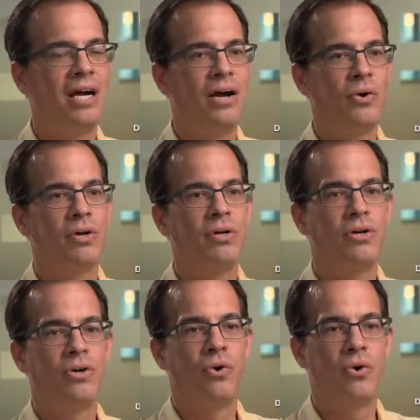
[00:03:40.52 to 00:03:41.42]
our
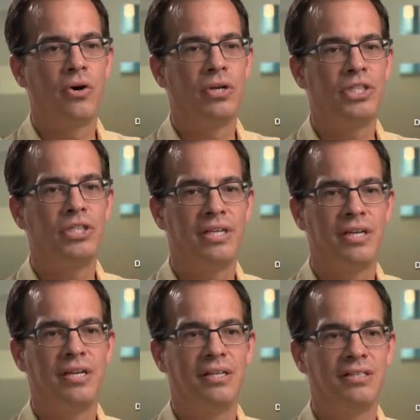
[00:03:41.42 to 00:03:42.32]
core
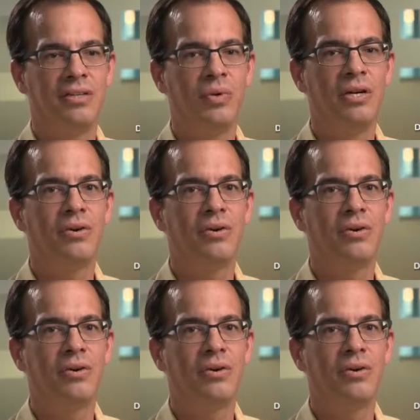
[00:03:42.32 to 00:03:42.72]
shtick is that we